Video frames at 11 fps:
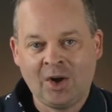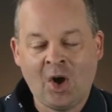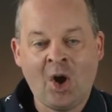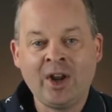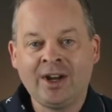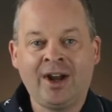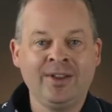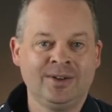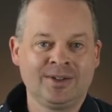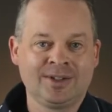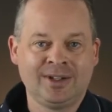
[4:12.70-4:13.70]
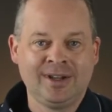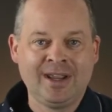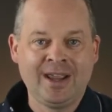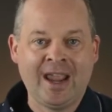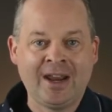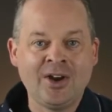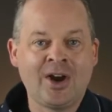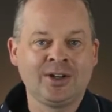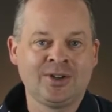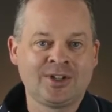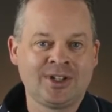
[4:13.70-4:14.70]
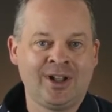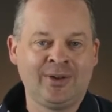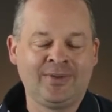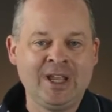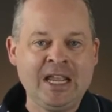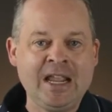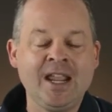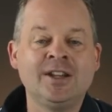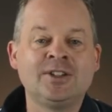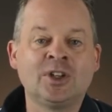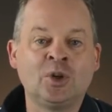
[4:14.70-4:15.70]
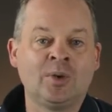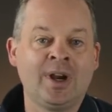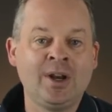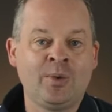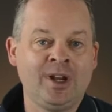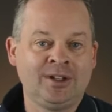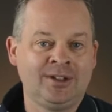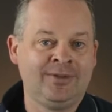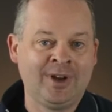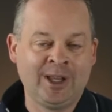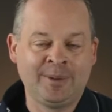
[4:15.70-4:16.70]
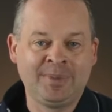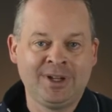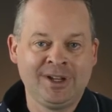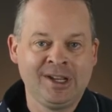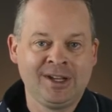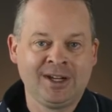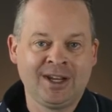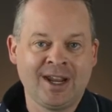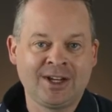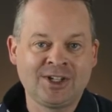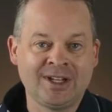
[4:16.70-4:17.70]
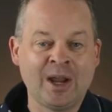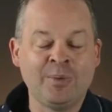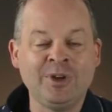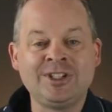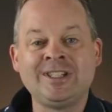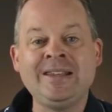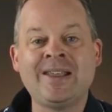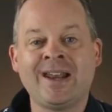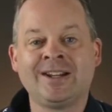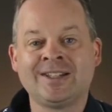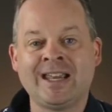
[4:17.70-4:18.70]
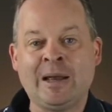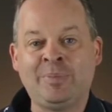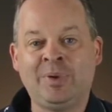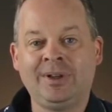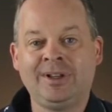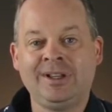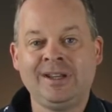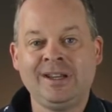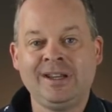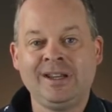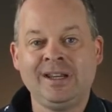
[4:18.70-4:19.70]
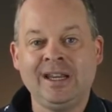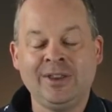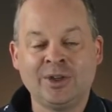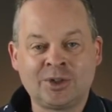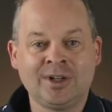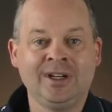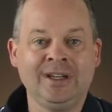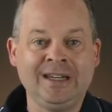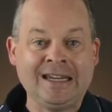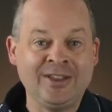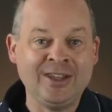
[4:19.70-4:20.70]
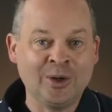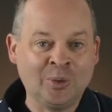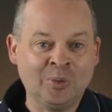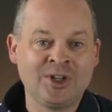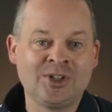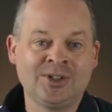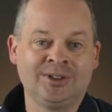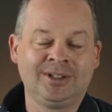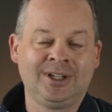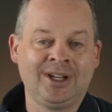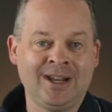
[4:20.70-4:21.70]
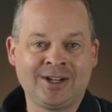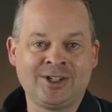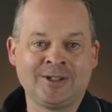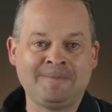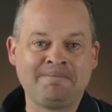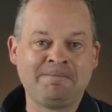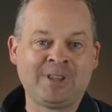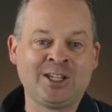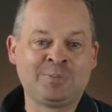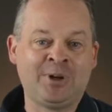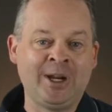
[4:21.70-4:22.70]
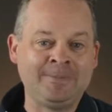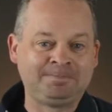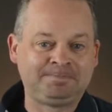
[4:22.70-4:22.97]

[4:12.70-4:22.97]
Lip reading: on others and not yourself. It is a great way to develop connection. And we see that example in the Trinity, in the original connection. Let's pray.